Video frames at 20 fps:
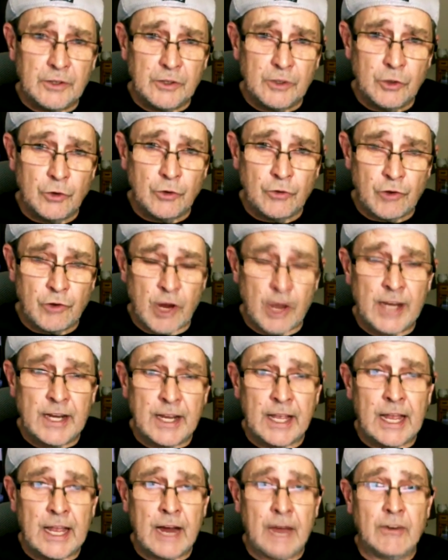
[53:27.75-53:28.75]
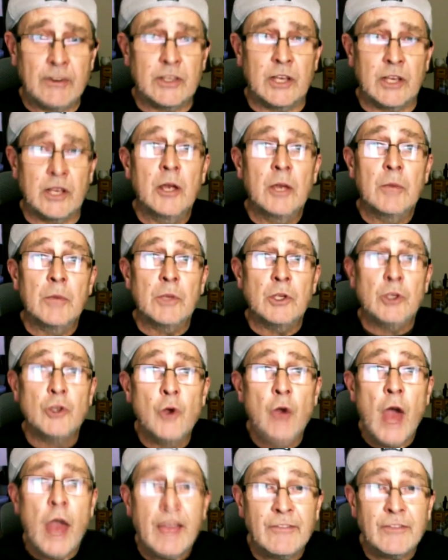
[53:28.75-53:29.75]
you create that character, but
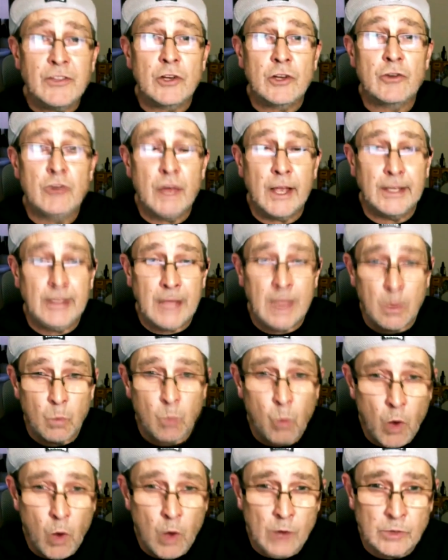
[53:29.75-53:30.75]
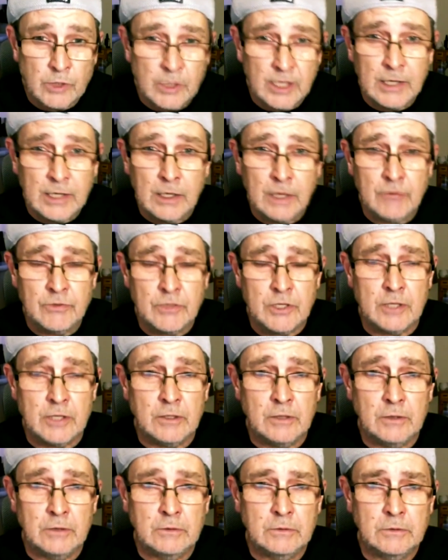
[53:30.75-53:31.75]
you have to create that world that he lives
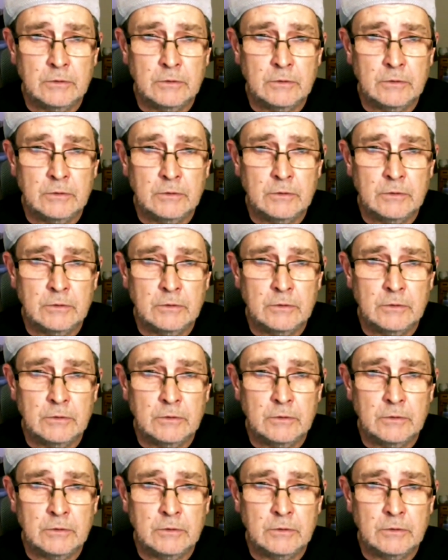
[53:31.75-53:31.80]
in.